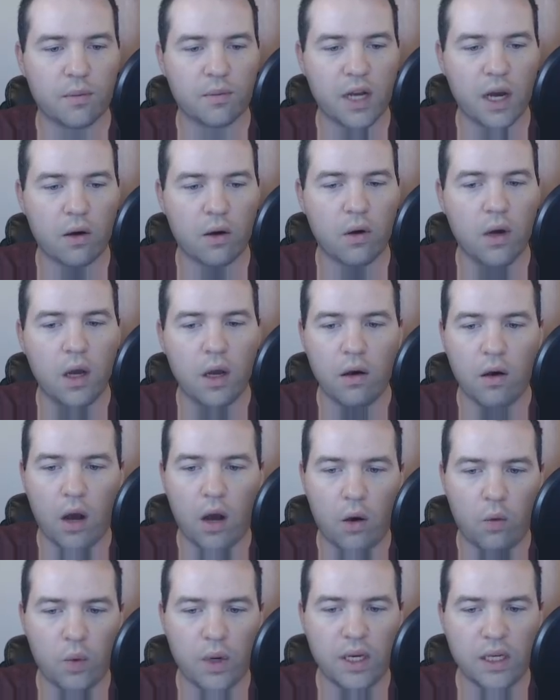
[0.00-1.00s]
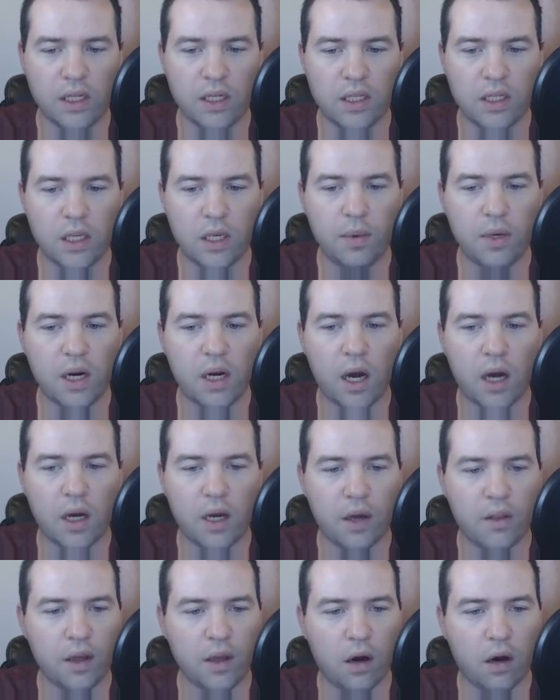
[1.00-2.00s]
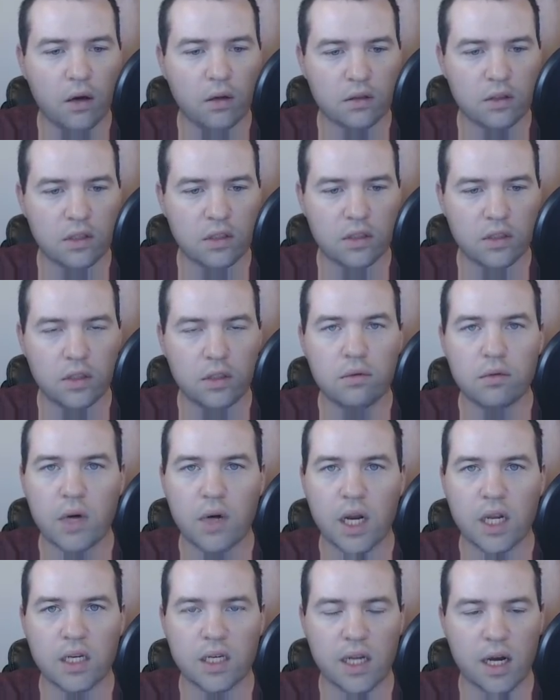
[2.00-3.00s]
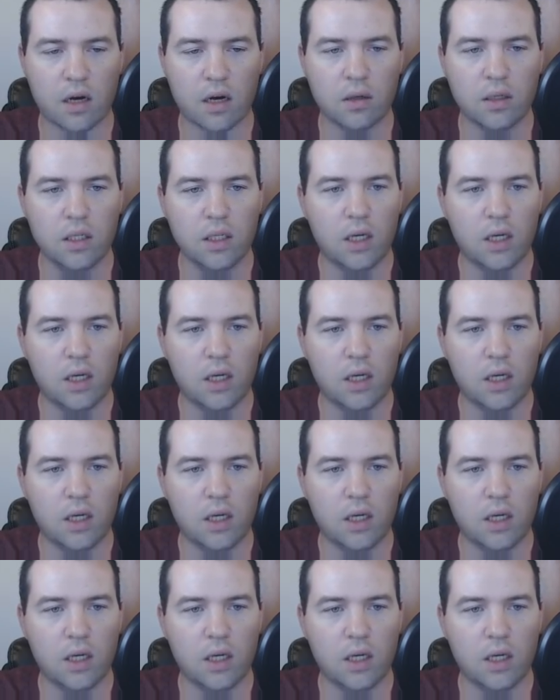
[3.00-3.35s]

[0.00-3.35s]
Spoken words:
Now, we need to keep an eye on the alts too right now.